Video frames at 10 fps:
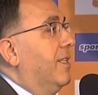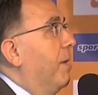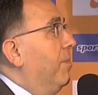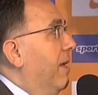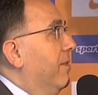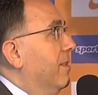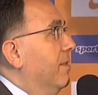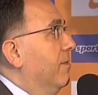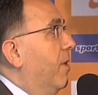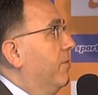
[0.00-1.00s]
top level
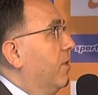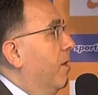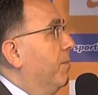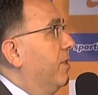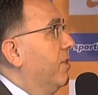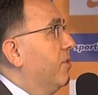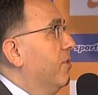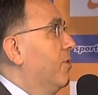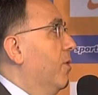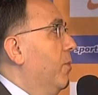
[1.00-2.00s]
of the
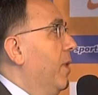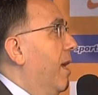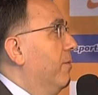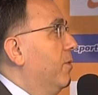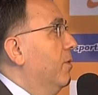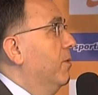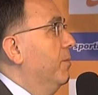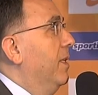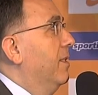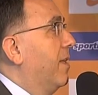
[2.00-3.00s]
competition, so we have to
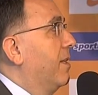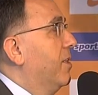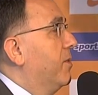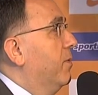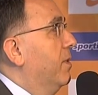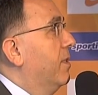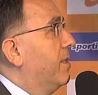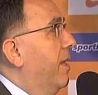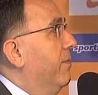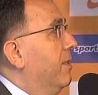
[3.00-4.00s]
be successful in
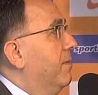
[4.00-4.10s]
this level.